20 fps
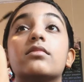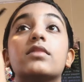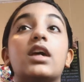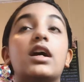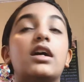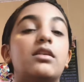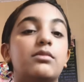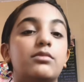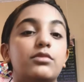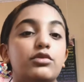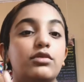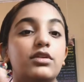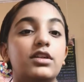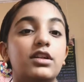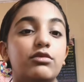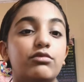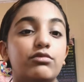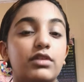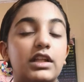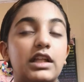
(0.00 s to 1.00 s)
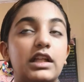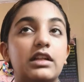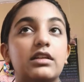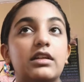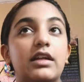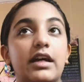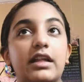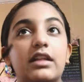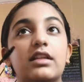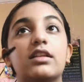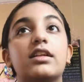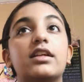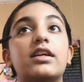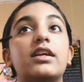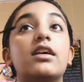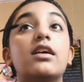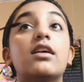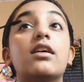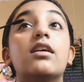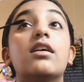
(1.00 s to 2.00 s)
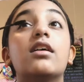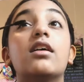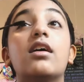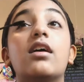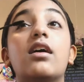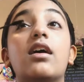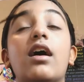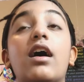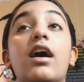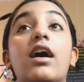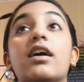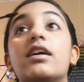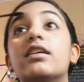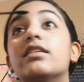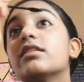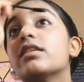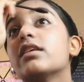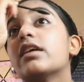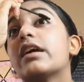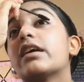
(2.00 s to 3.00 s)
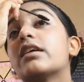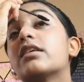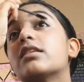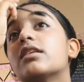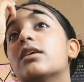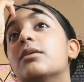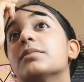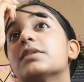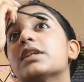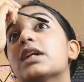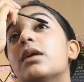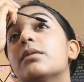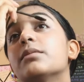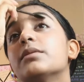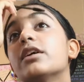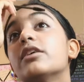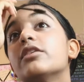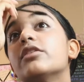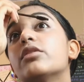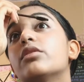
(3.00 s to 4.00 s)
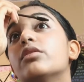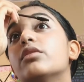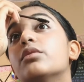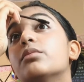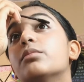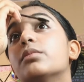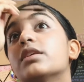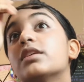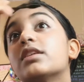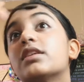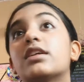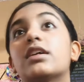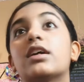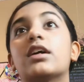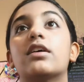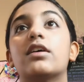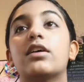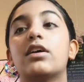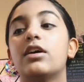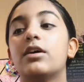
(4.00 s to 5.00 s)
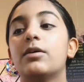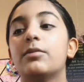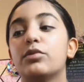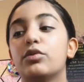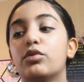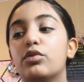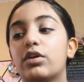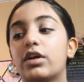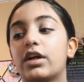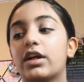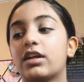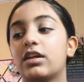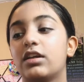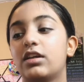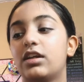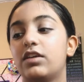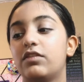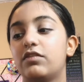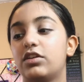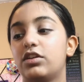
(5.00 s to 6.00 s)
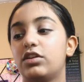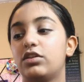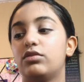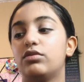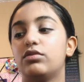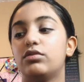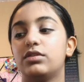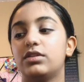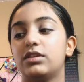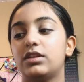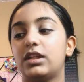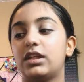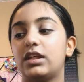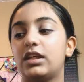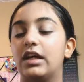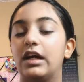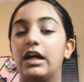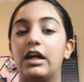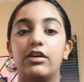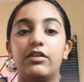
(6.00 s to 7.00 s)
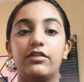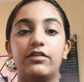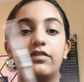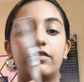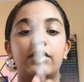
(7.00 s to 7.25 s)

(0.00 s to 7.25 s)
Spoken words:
And I'm doing it really lightly. And like sometimes I'll use mascara, or I can even use the e.l.f.